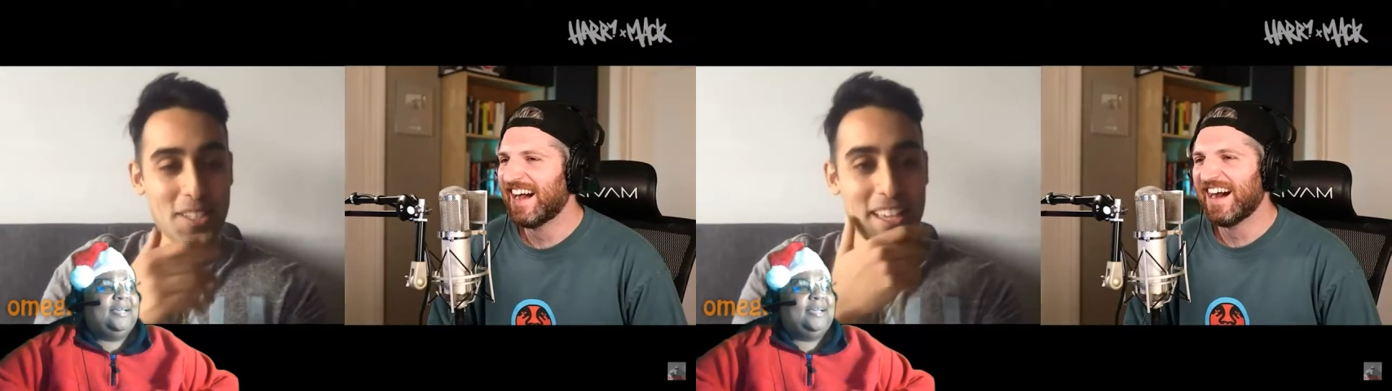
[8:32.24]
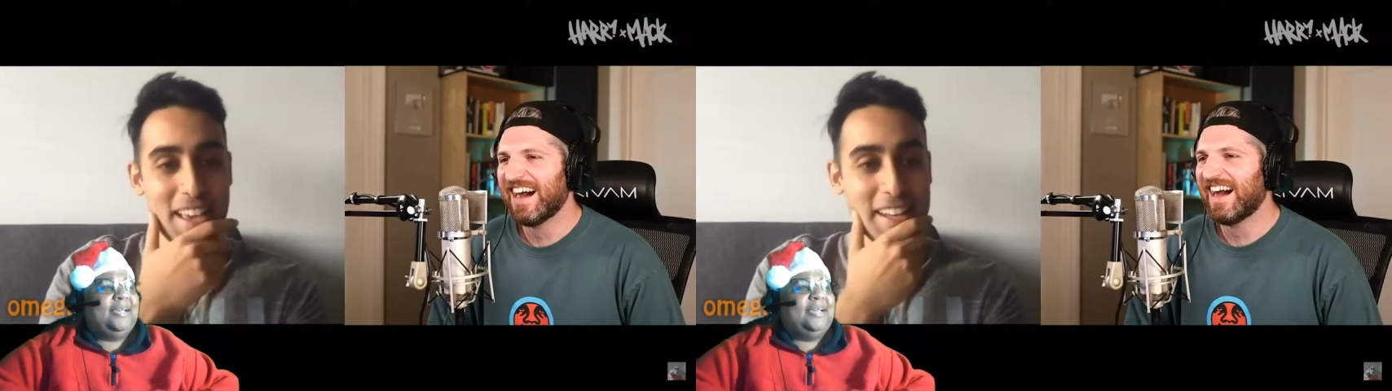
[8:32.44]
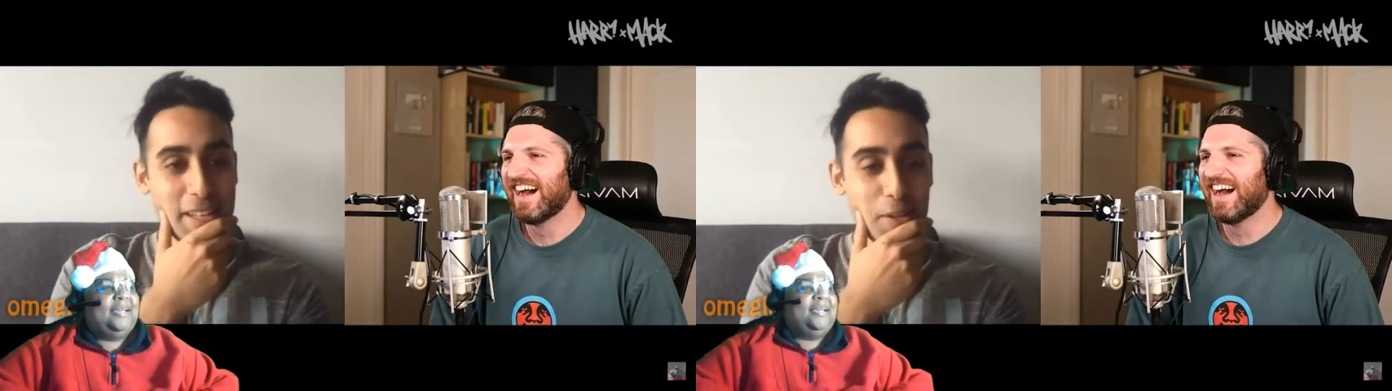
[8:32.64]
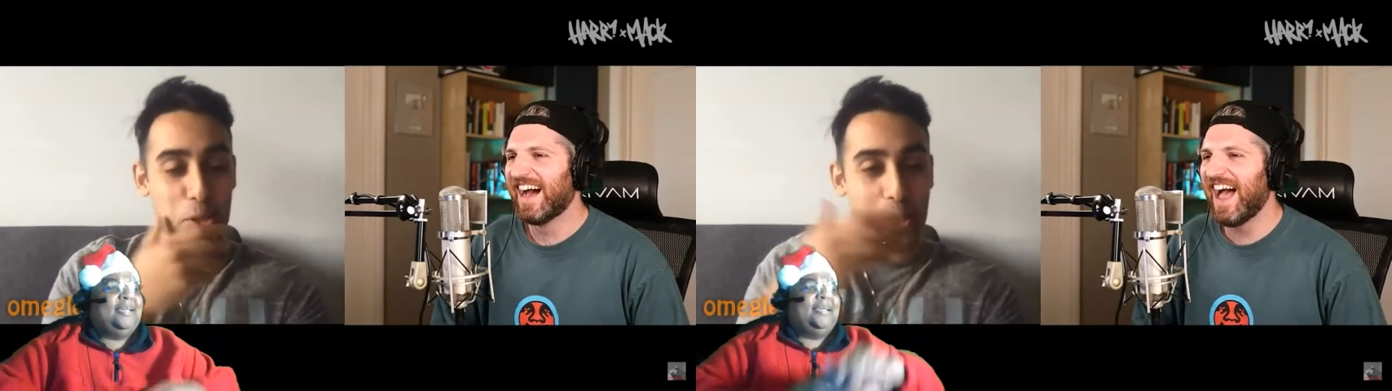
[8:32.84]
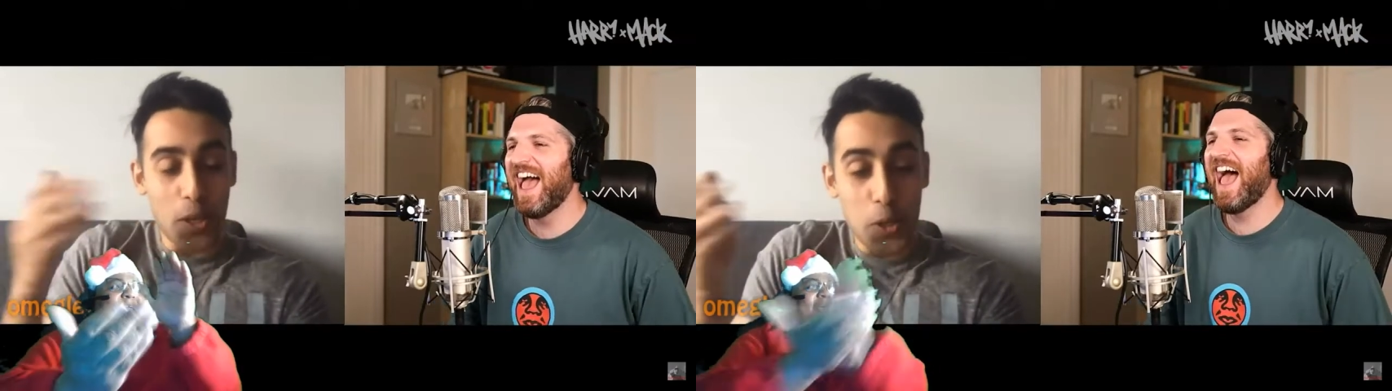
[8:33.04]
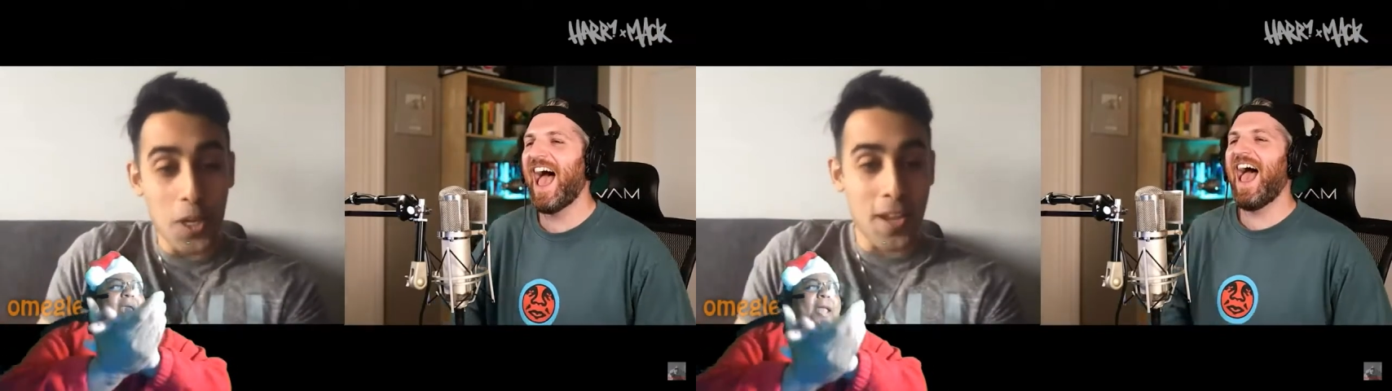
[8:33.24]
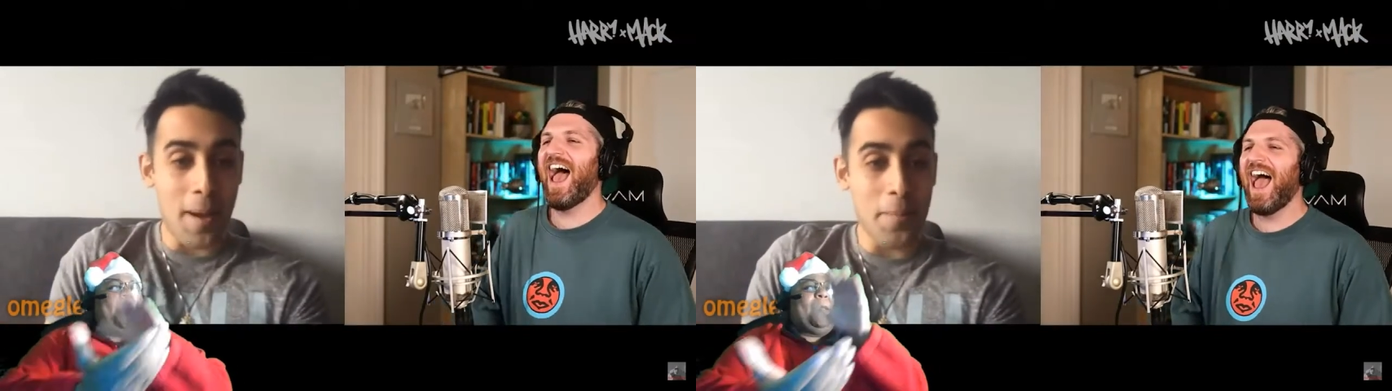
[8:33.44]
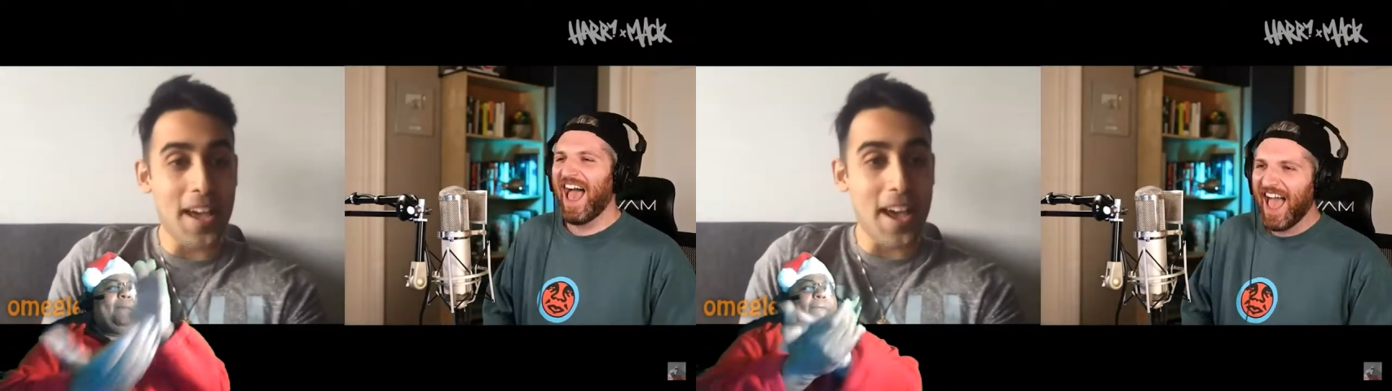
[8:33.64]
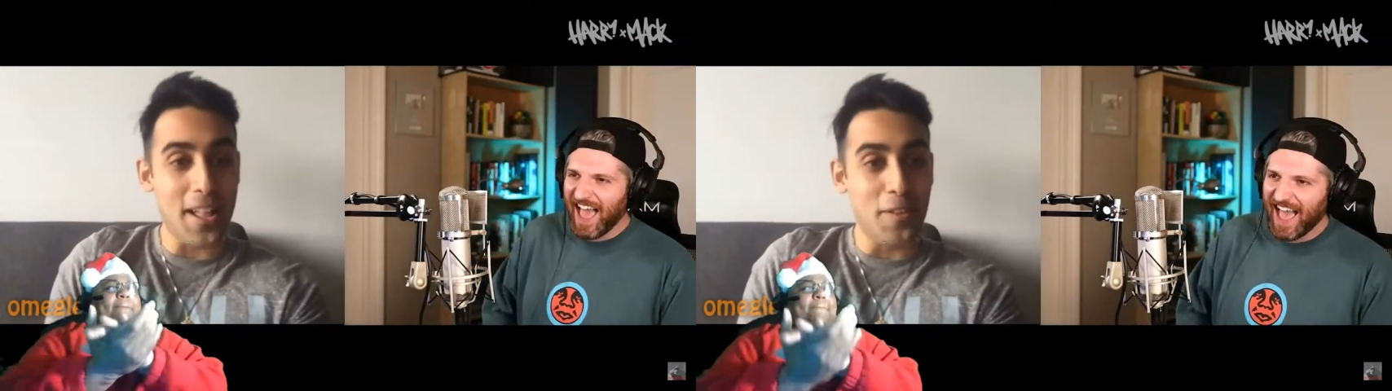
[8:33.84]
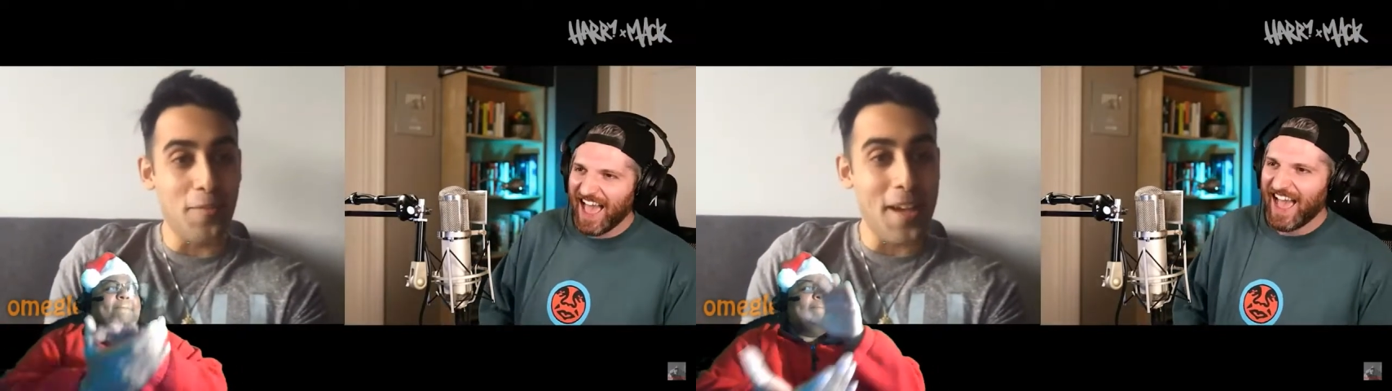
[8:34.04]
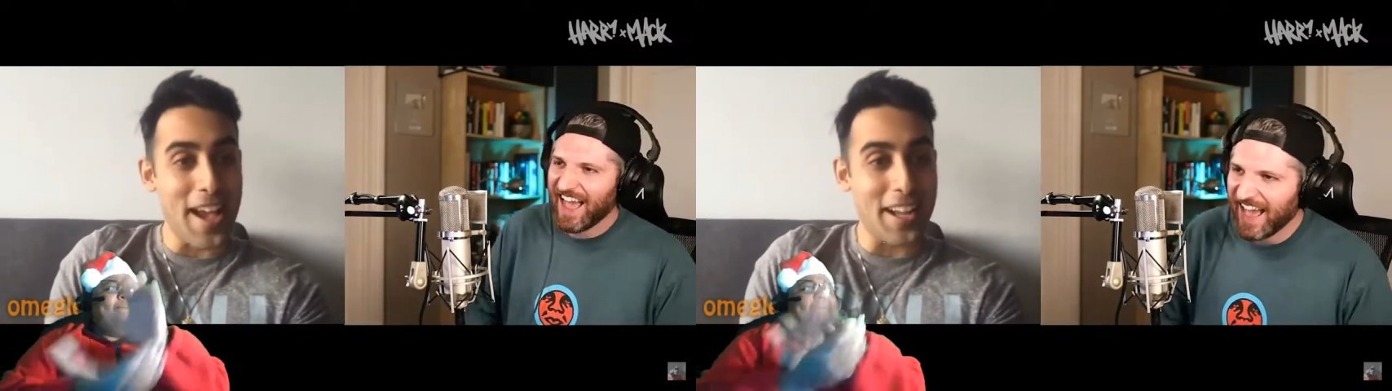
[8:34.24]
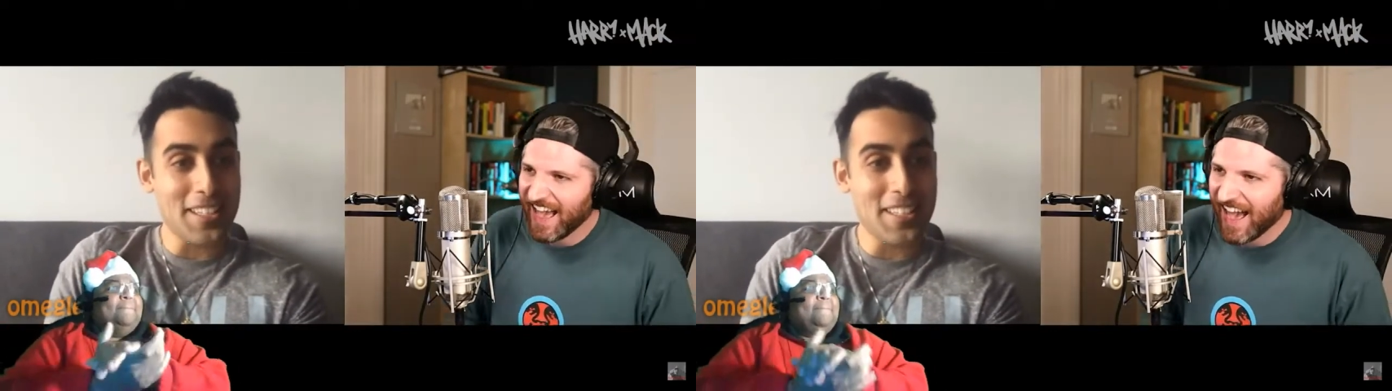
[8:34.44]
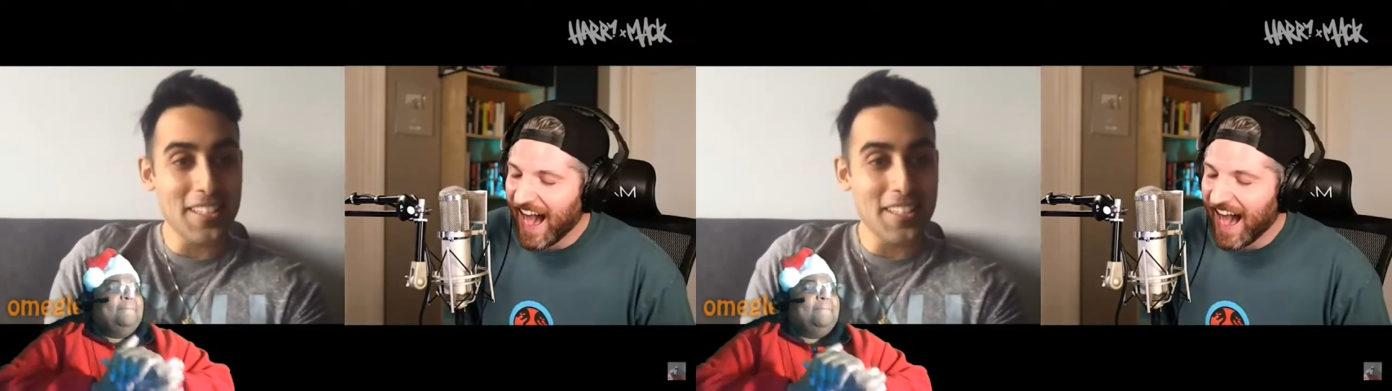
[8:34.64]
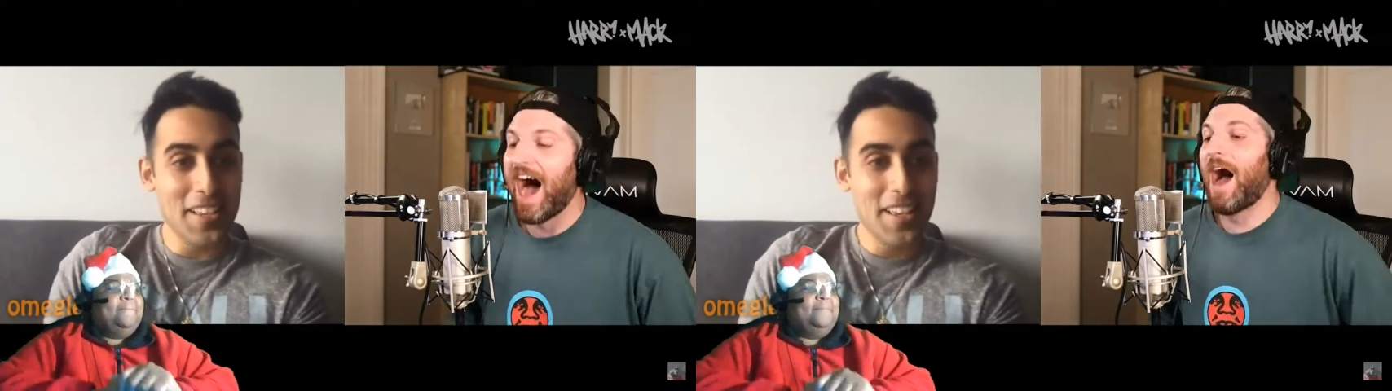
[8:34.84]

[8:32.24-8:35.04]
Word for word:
Speaker 1: percent. You should you should come to Halifax.